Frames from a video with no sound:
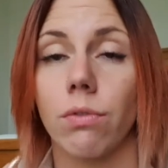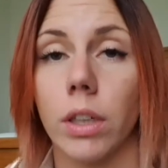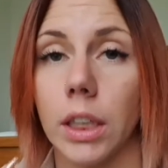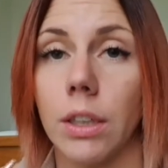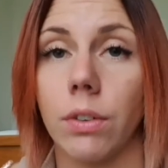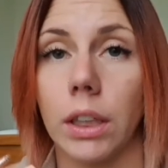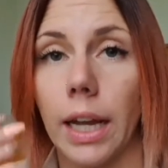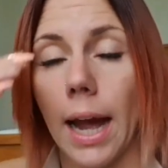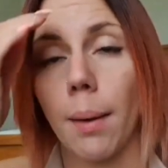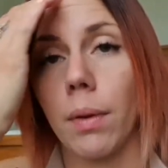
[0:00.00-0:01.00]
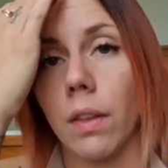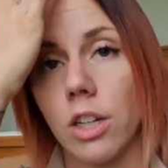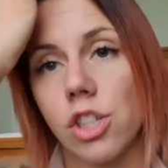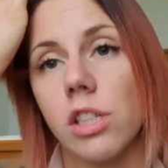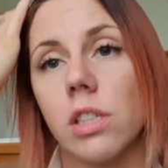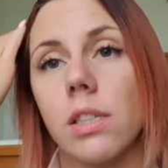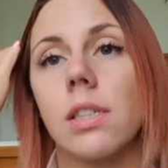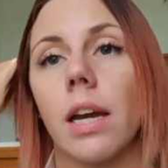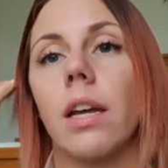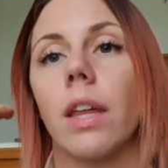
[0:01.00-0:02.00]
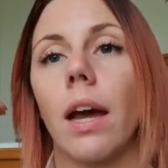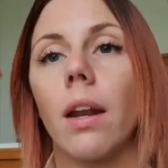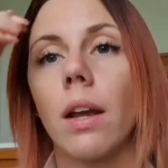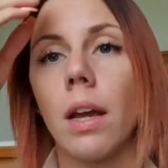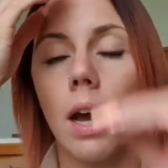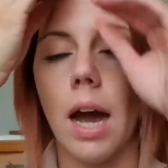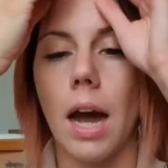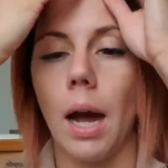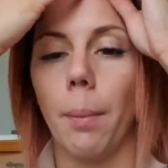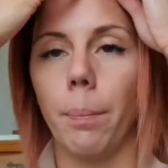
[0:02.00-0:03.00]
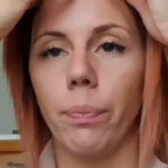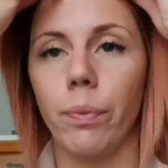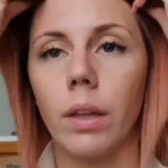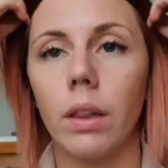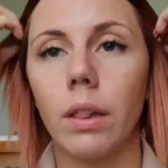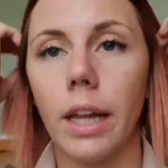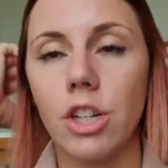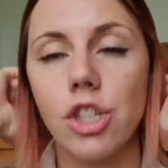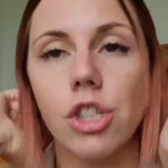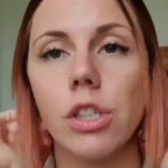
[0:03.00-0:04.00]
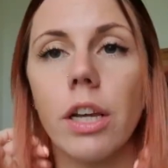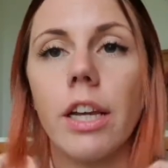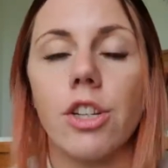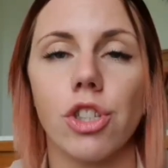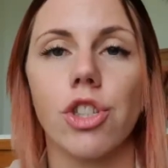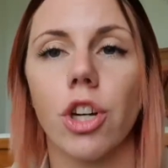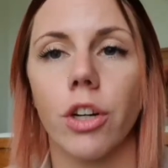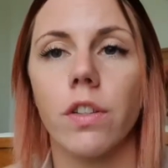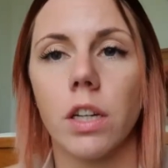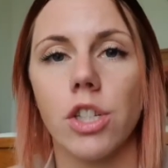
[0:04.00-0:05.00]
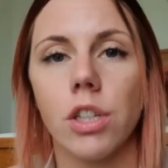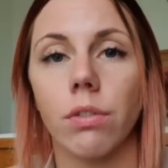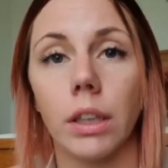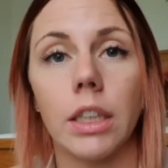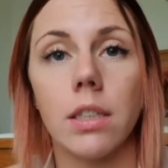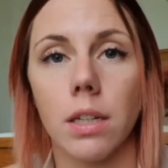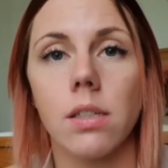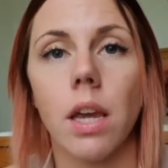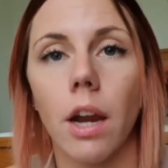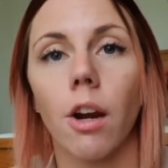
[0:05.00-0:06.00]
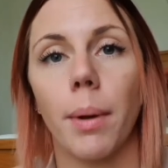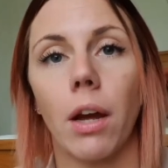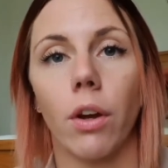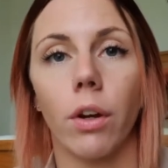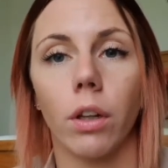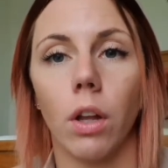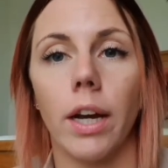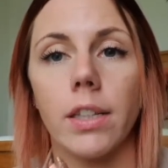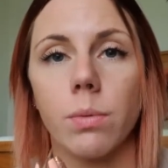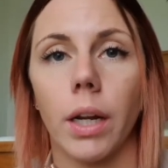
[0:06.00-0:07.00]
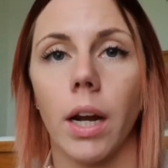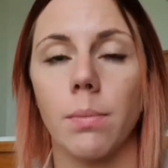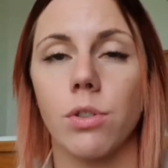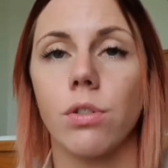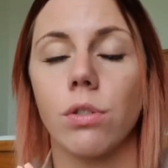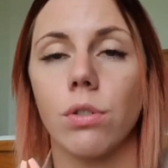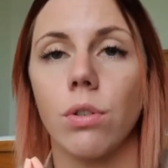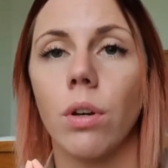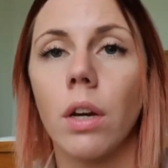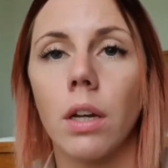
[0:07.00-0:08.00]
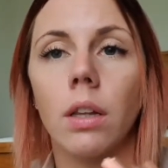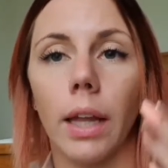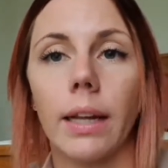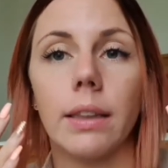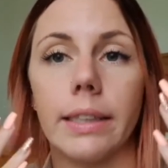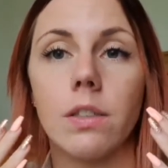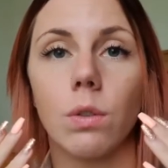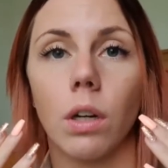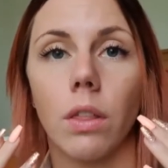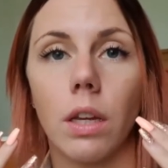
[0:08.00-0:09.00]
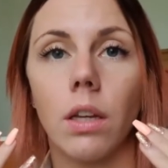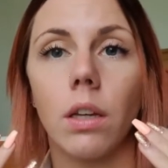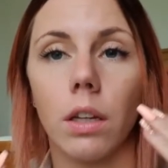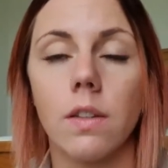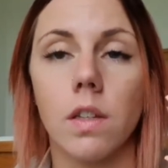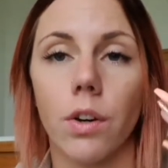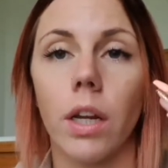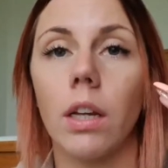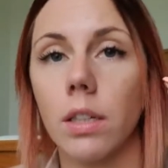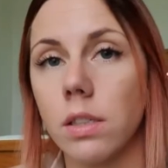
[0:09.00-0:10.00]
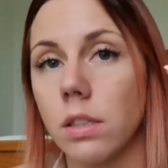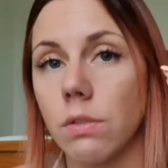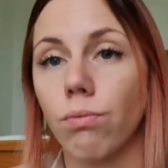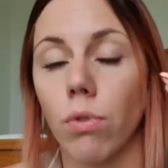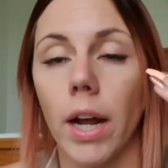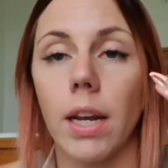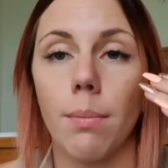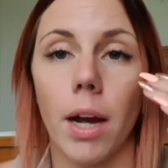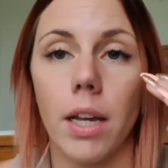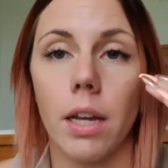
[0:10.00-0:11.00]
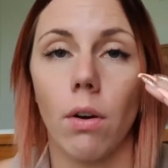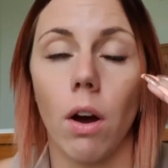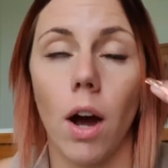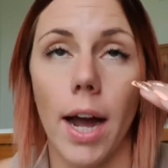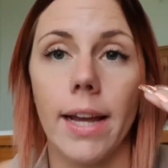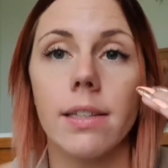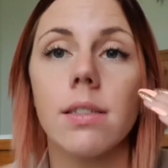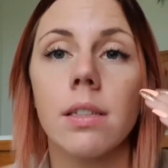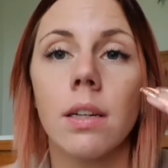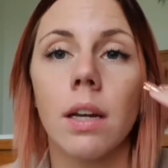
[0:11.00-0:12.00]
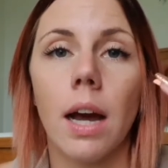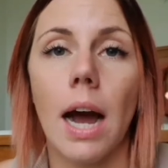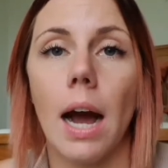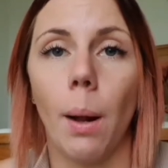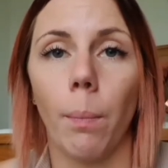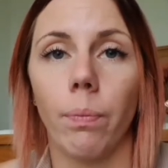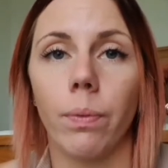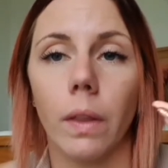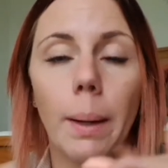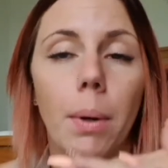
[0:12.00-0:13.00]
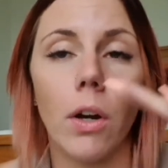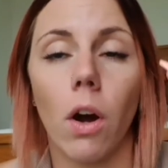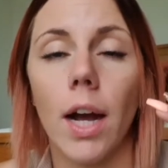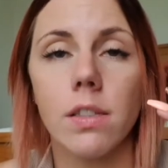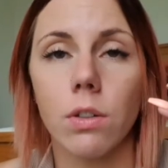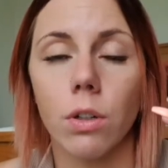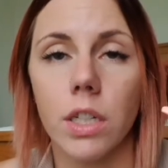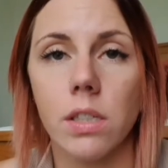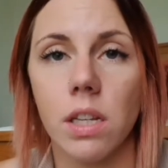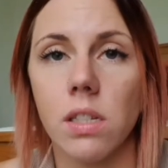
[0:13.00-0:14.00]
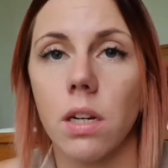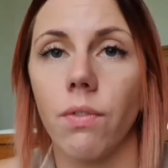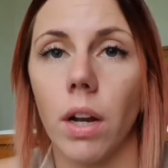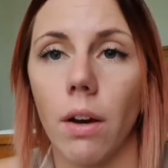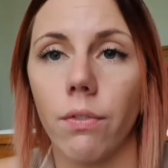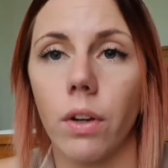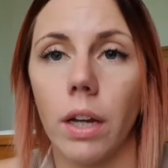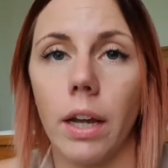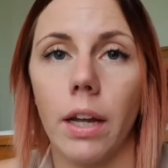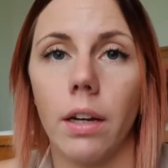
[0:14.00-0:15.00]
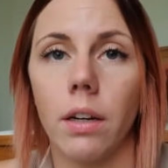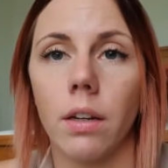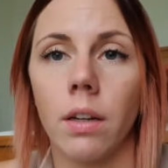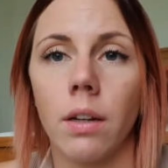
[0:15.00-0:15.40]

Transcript: really, really happy that she did say that, it just shows that she really does care about her clients when it comes to like this sort of thing, considering it is right near my eyes. Like my eyes are already sensitive enough and